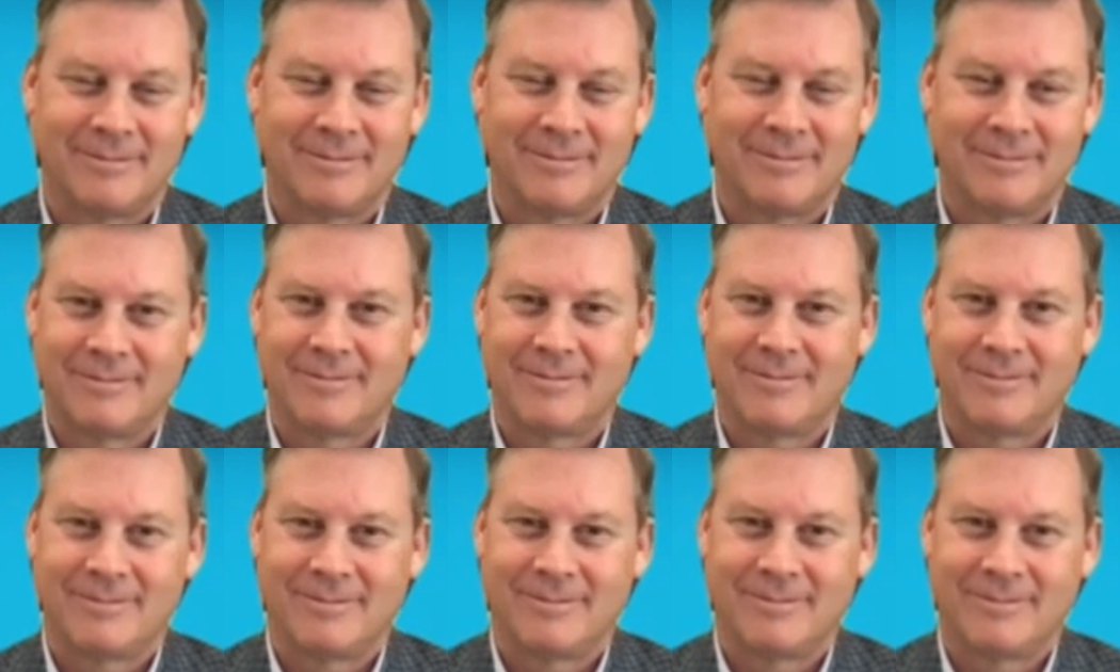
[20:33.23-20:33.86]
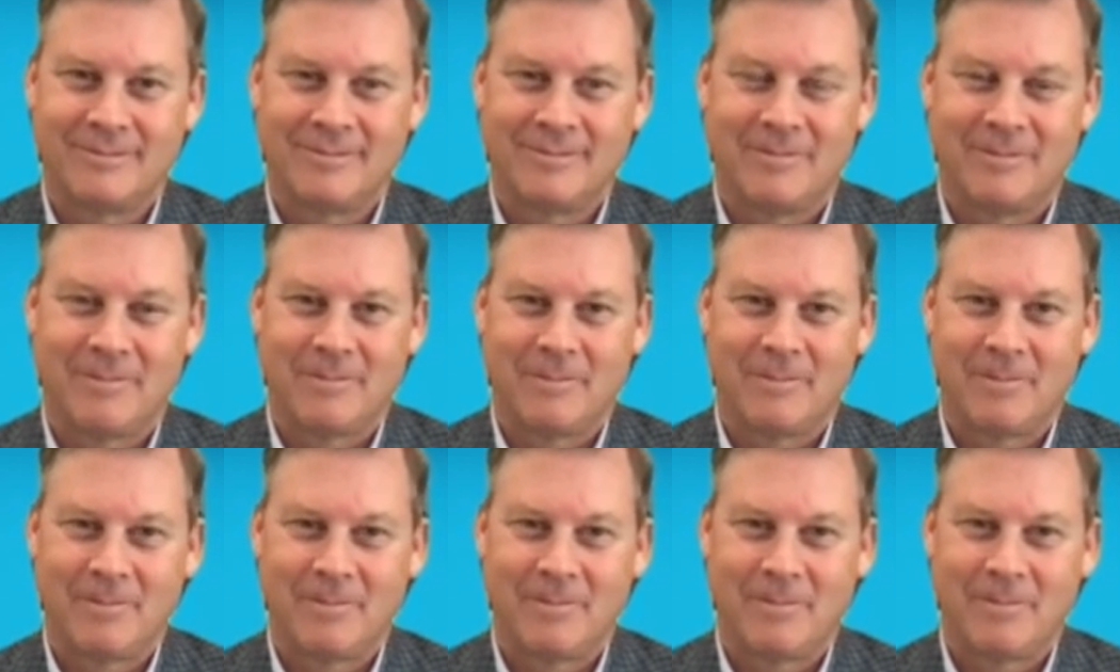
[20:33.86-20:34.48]

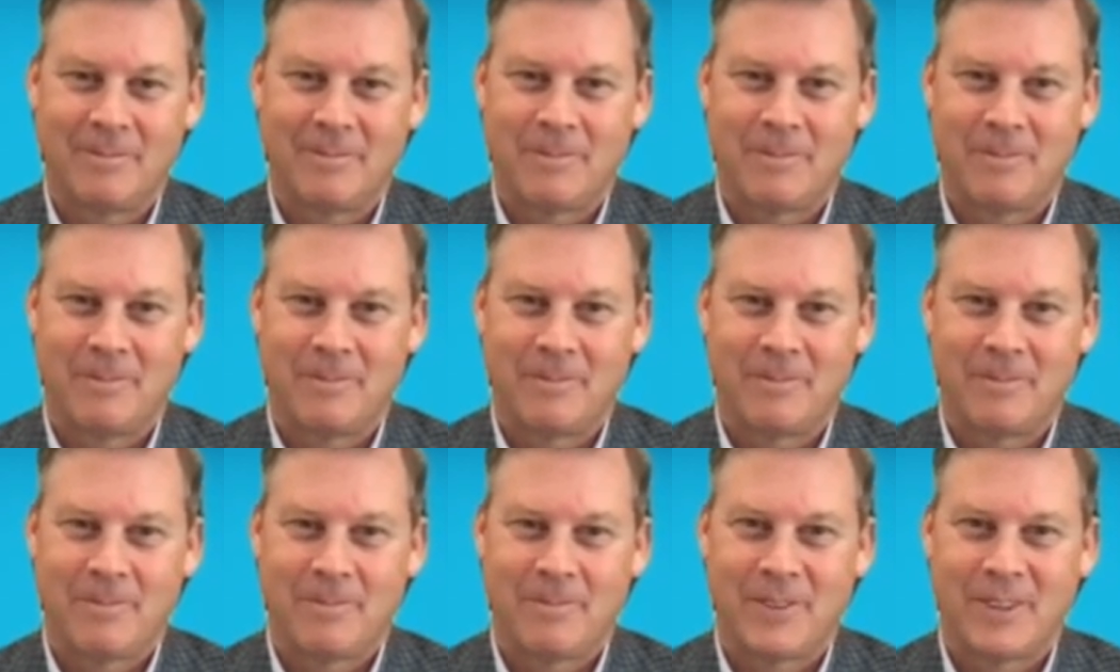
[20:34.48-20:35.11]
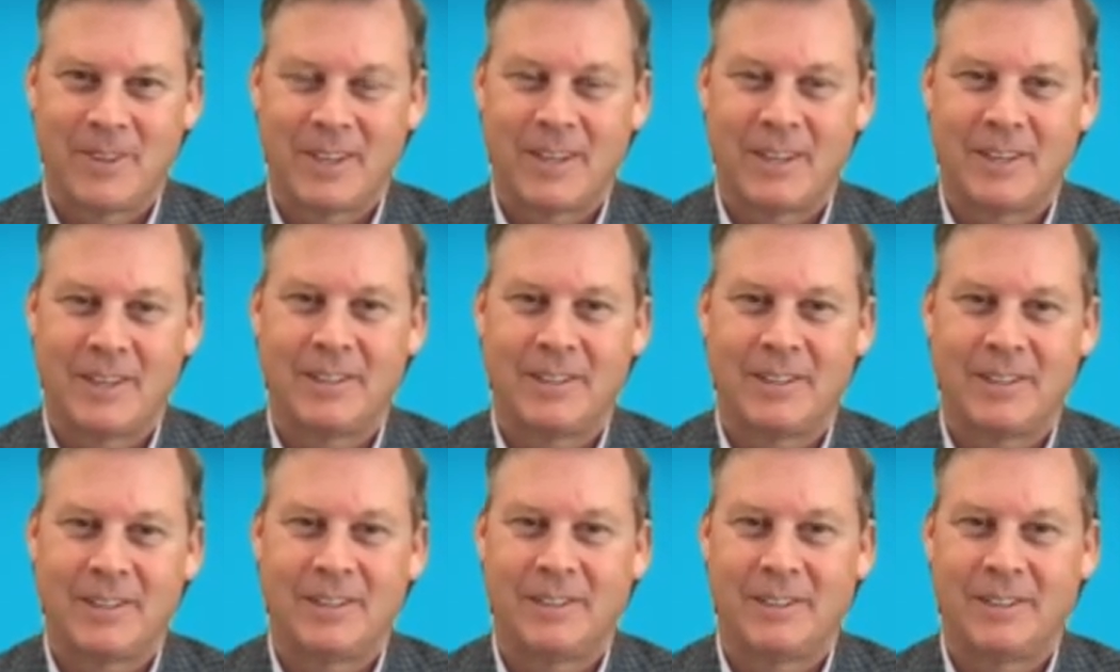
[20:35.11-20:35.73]

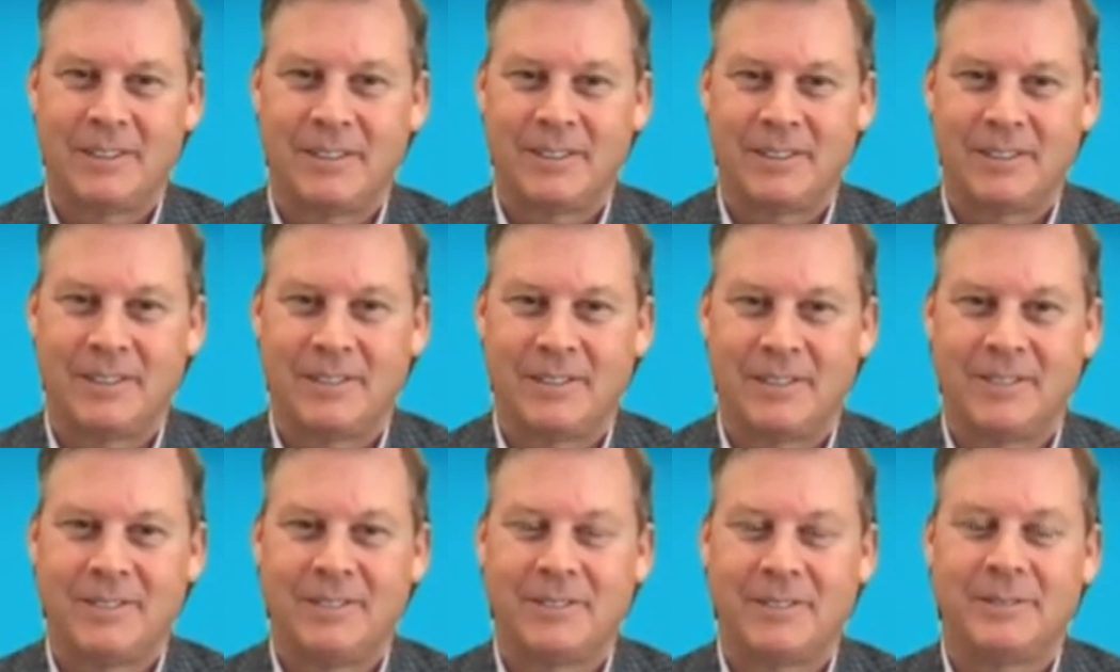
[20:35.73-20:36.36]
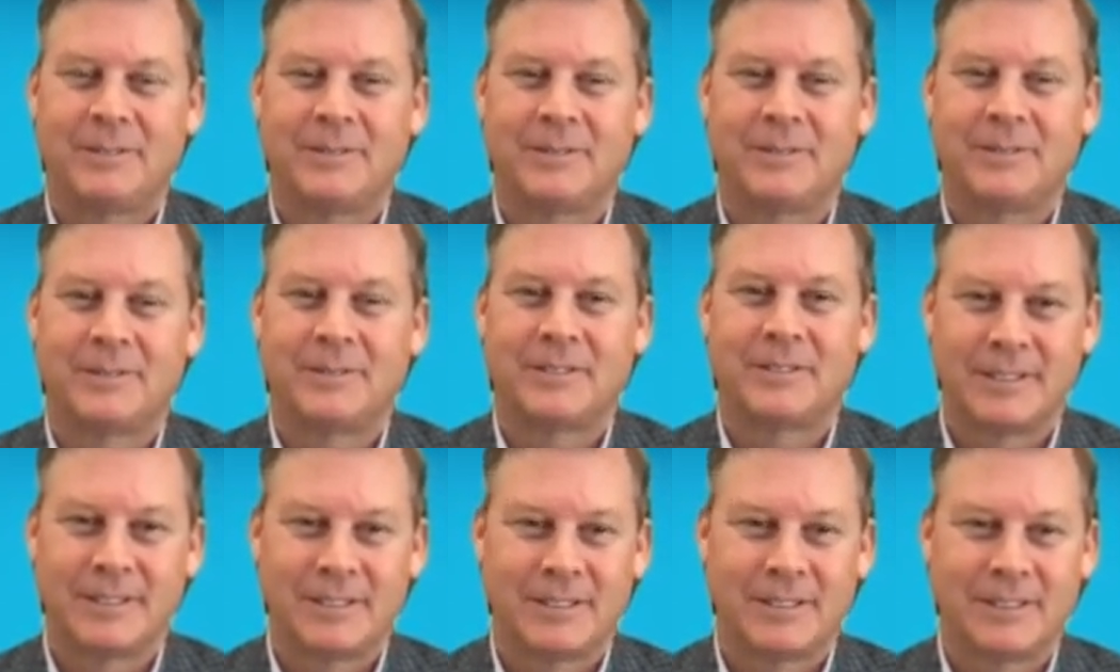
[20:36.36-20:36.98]

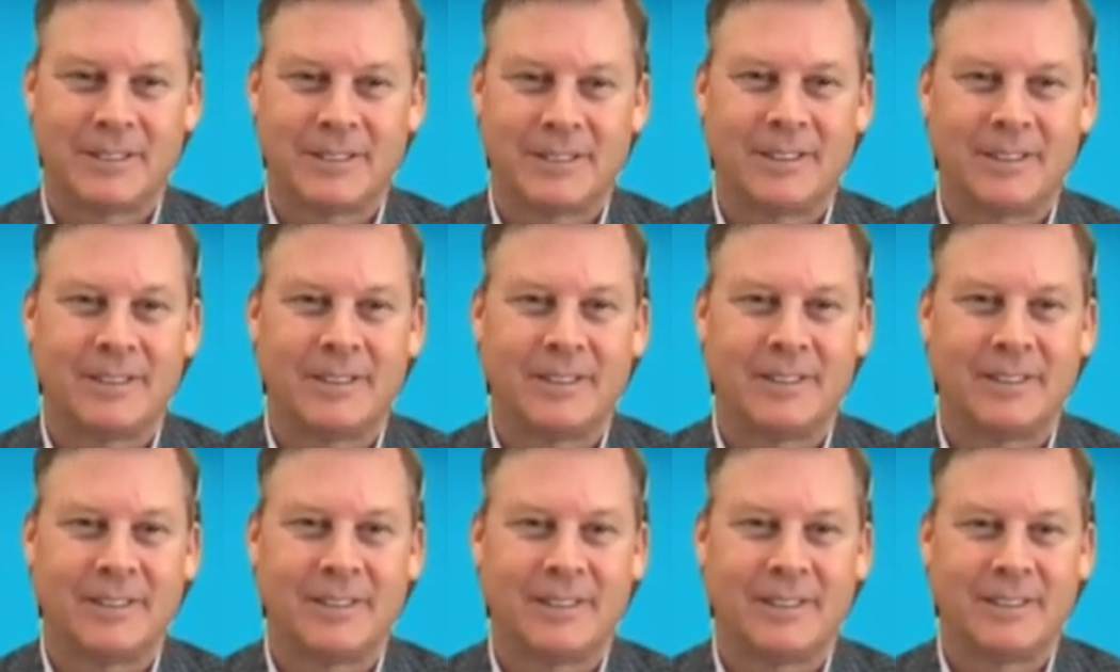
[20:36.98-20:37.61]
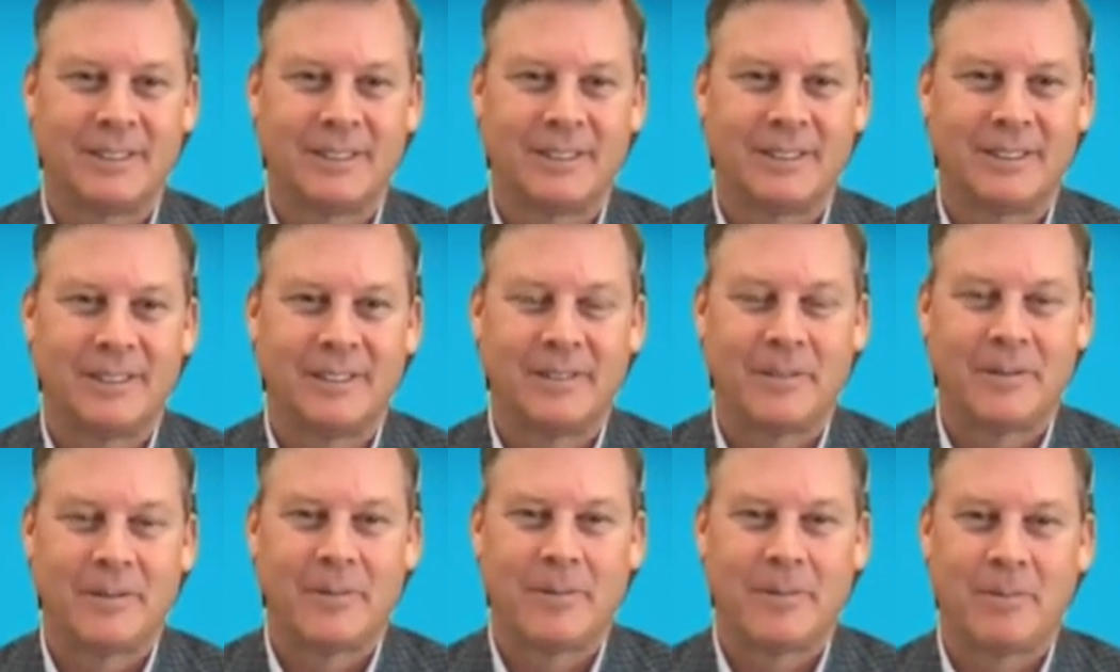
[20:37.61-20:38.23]

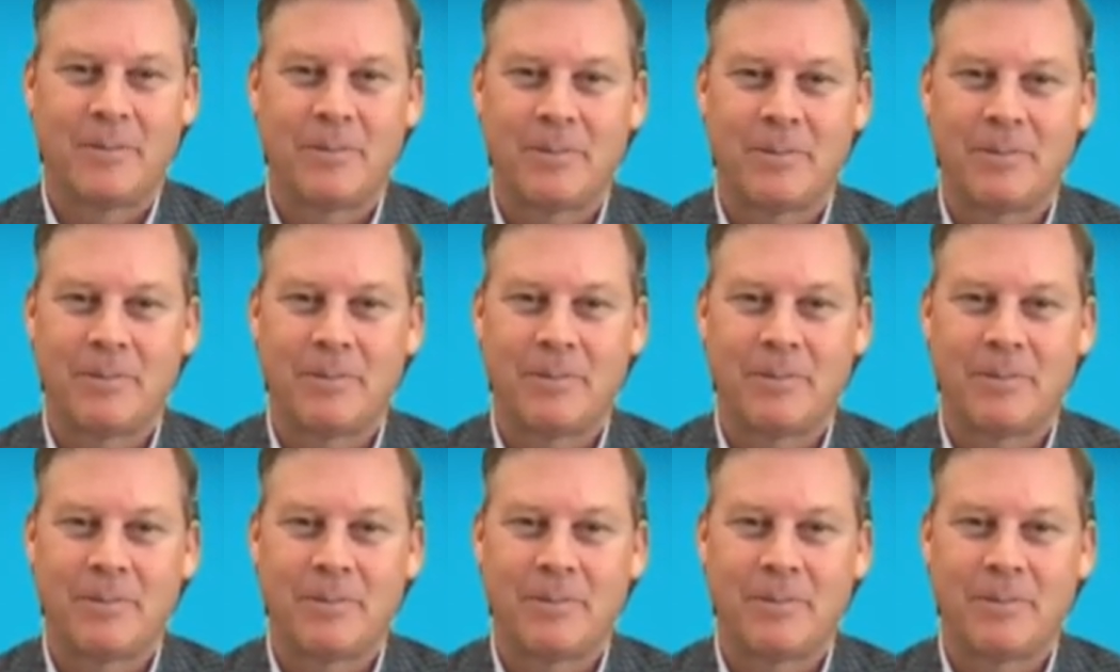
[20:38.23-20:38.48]
[no speech]